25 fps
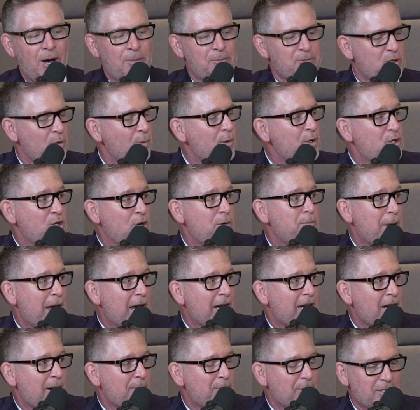So we should
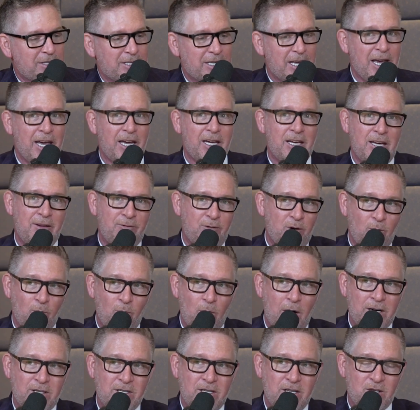back up and say, if you're
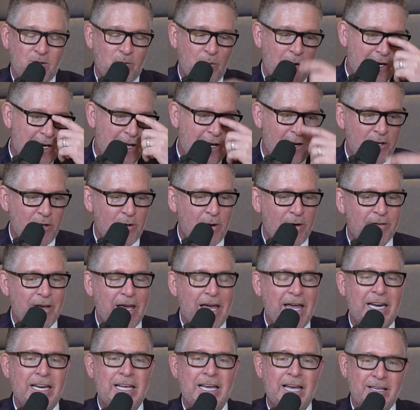watching this right now and you have
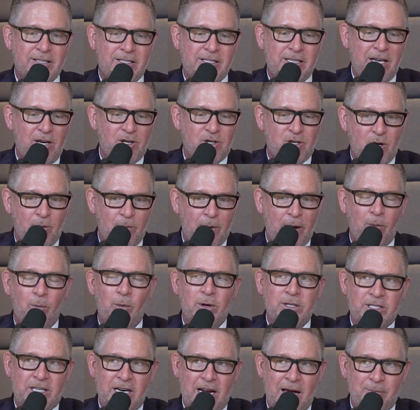any hesitation around
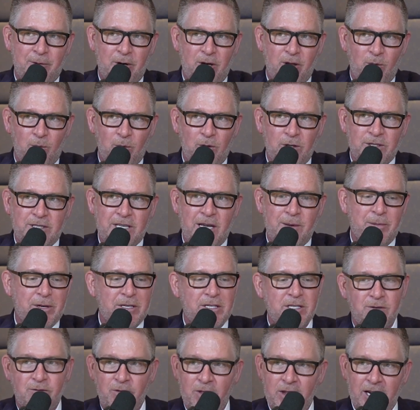what's going to happen in the real estate
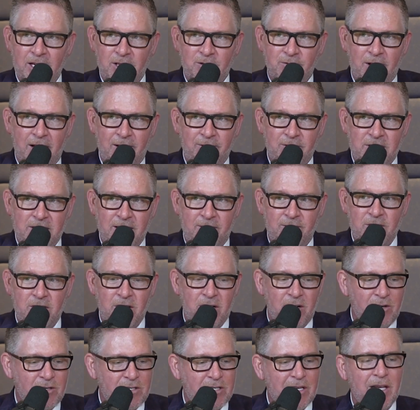business for the next 5 to 7
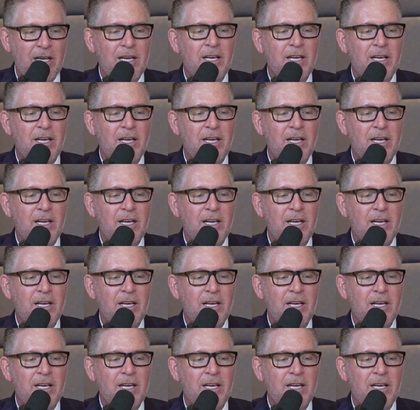years,